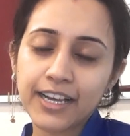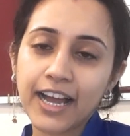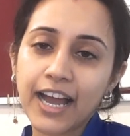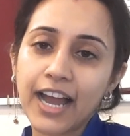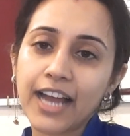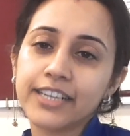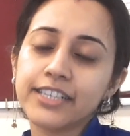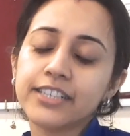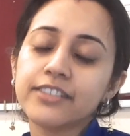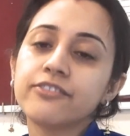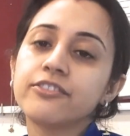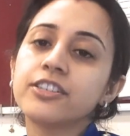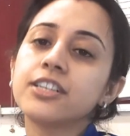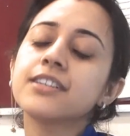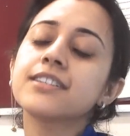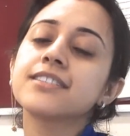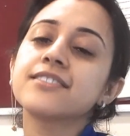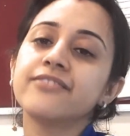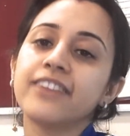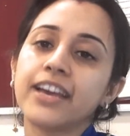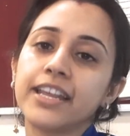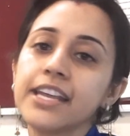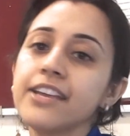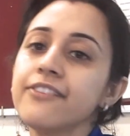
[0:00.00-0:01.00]
and it works
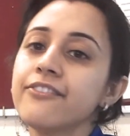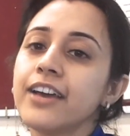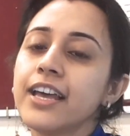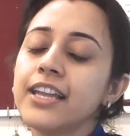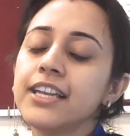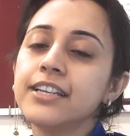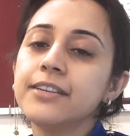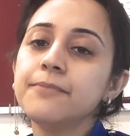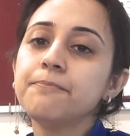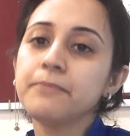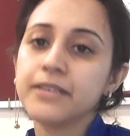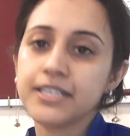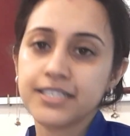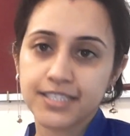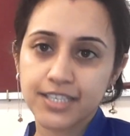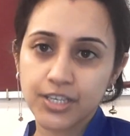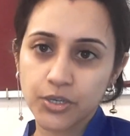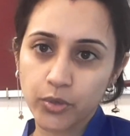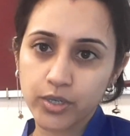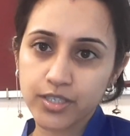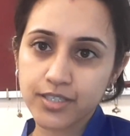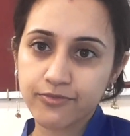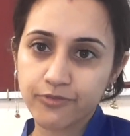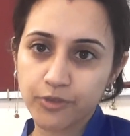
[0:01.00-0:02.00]
very well in
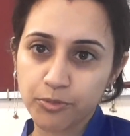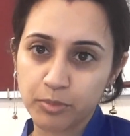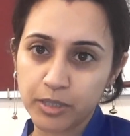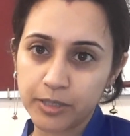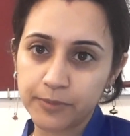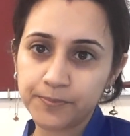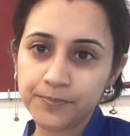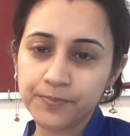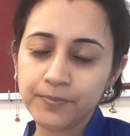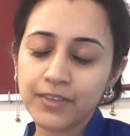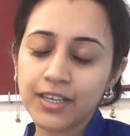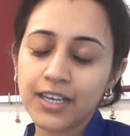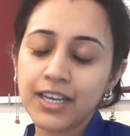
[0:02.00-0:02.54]
PCOS women.